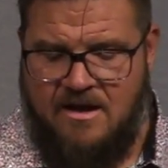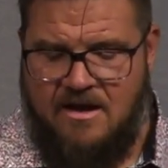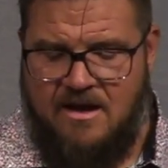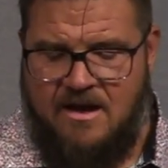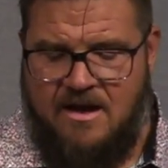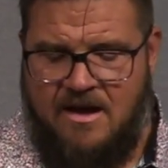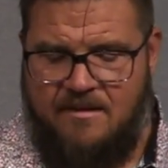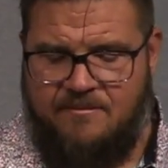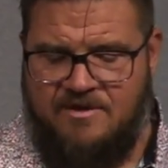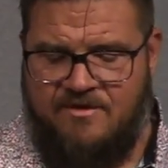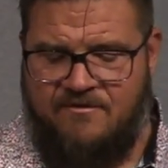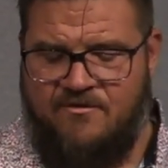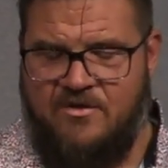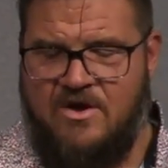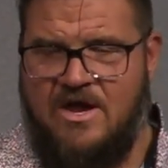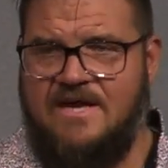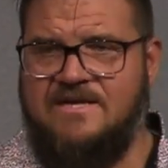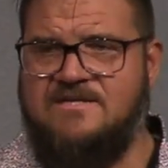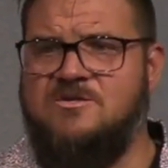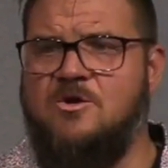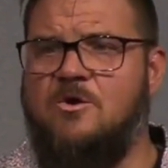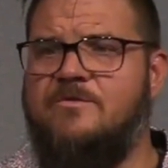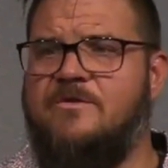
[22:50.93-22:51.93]
How many of you
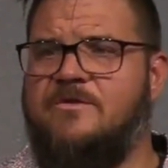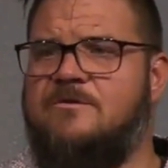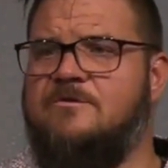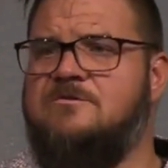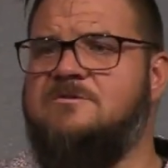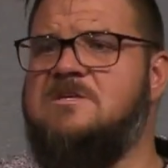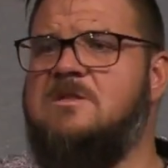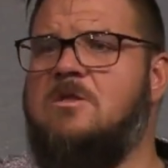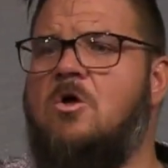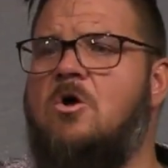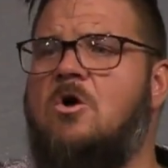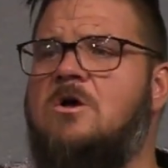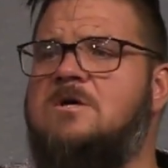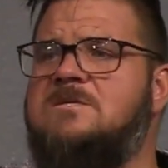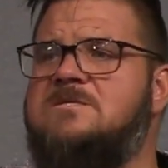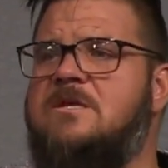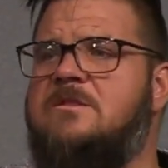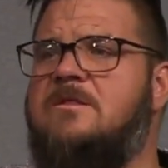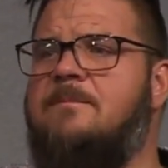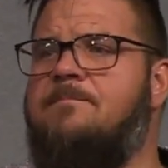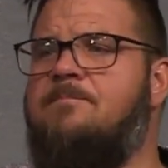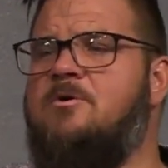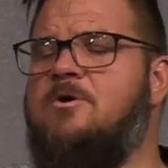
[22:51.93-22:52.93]
guys know that there's laws
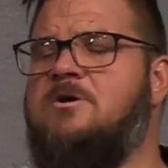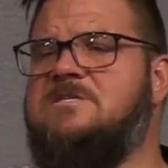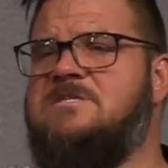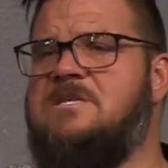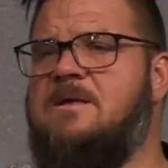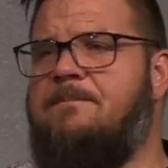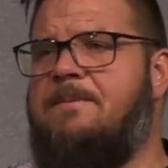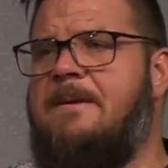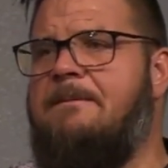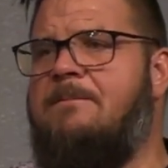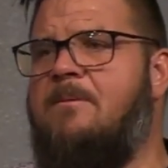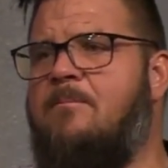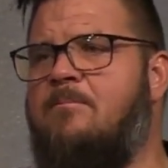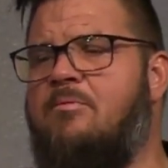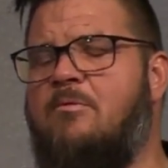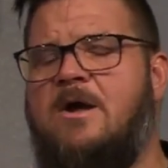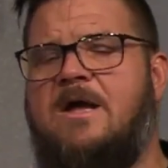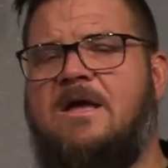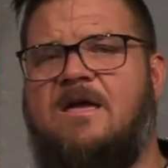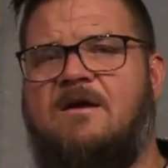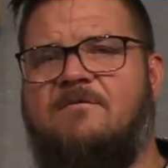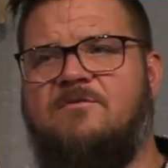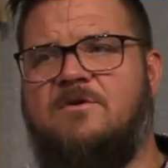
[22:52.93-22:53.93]
on the books that people
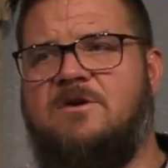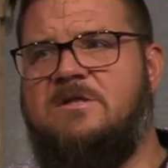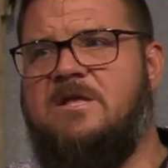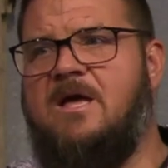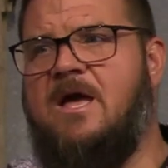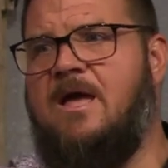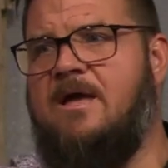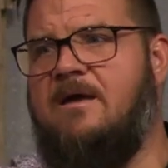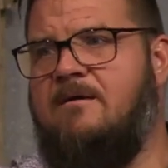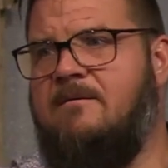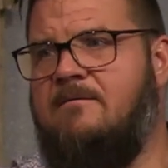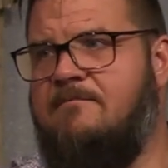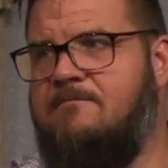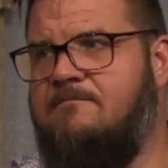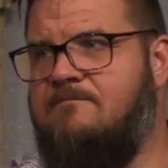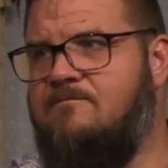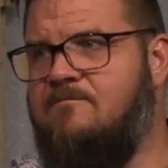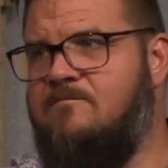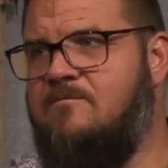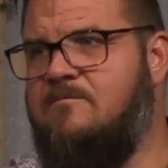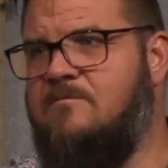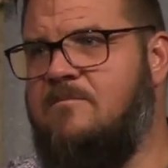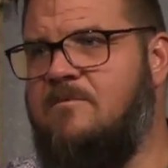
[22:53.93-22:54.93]
break every day?
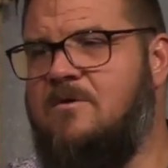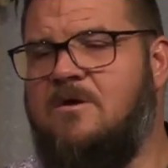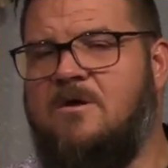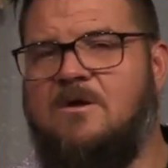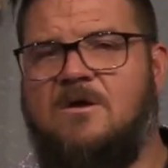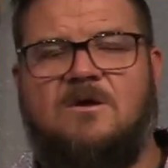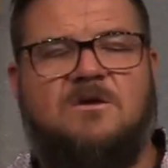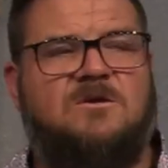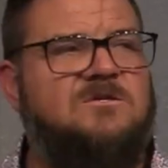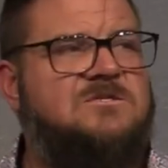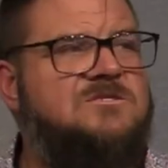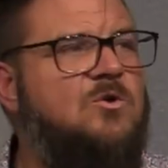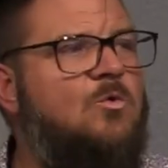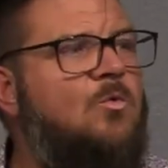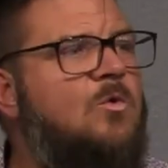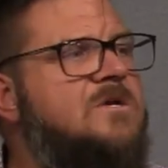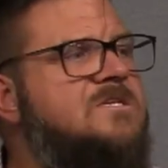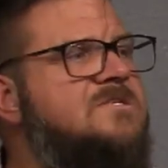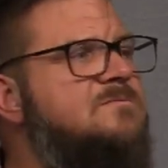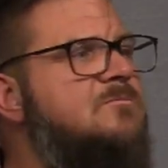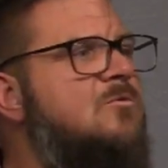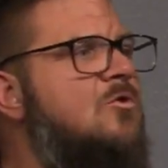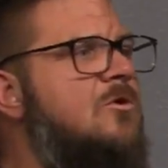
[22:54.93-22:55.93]
So,
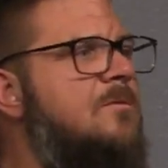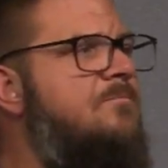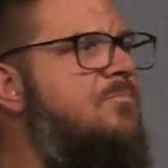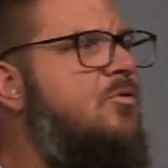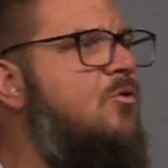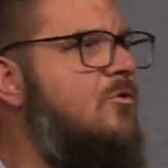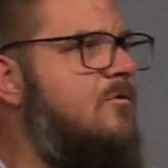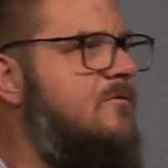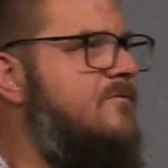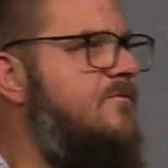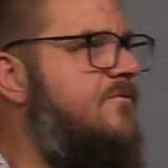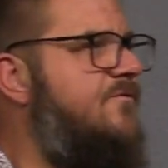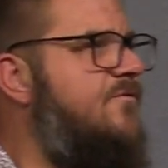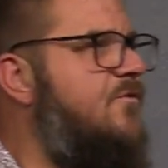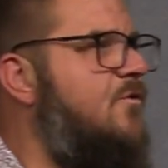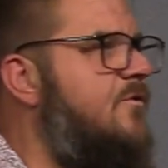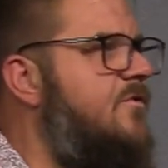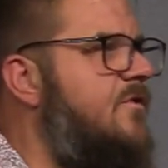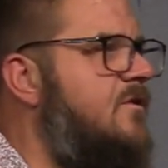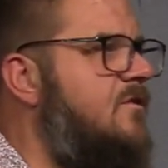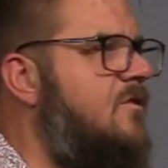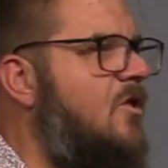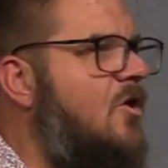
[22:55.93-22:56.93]
what's more important, for
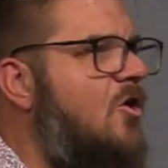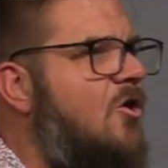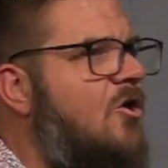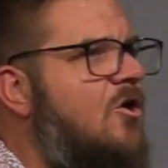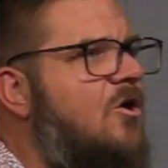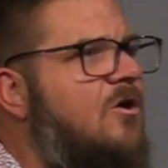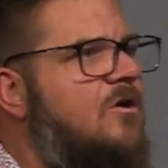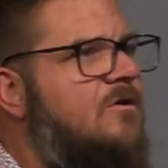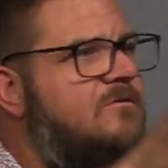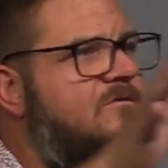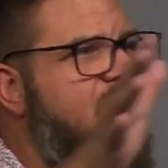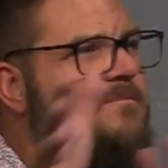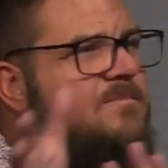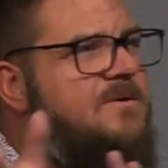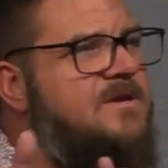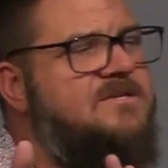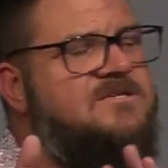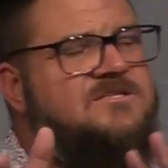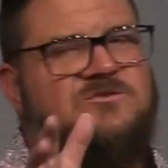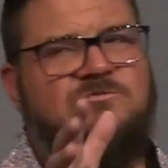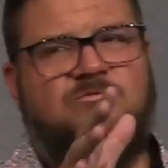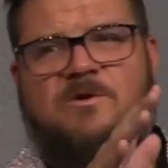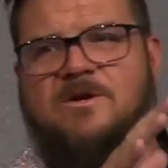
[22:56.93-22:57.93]
the law to be
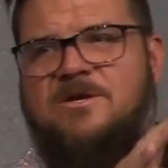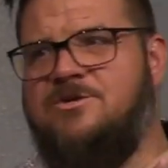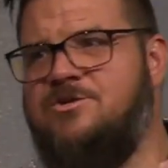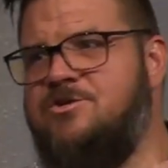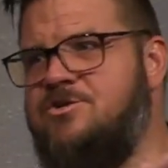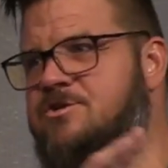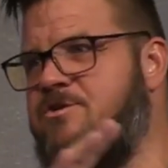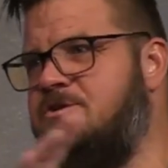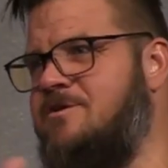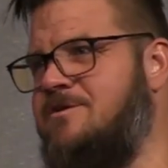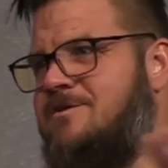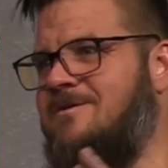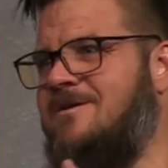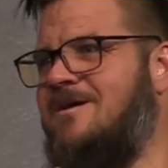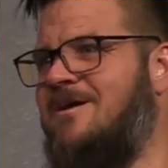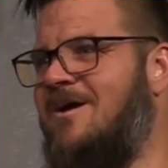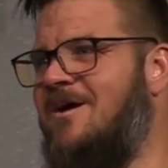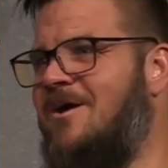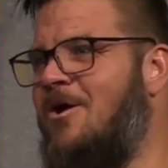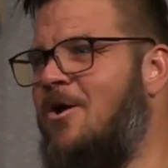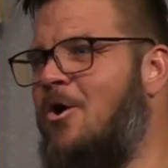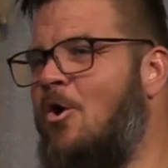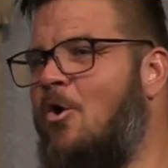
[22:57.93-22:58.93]
switched
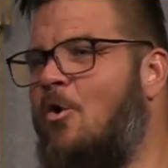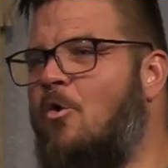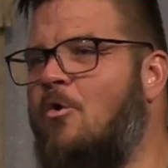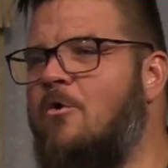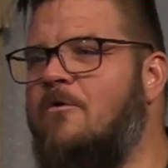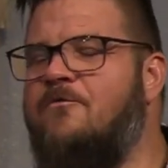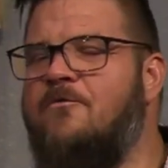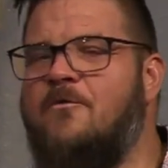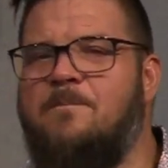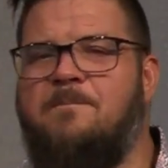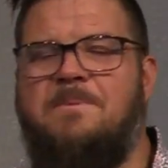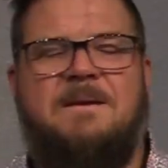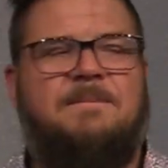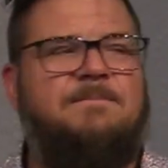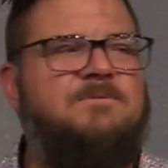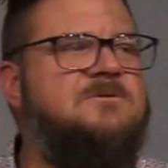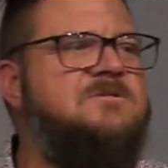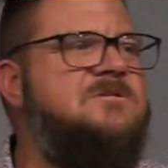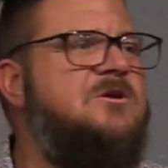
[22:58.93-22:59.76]
or for people's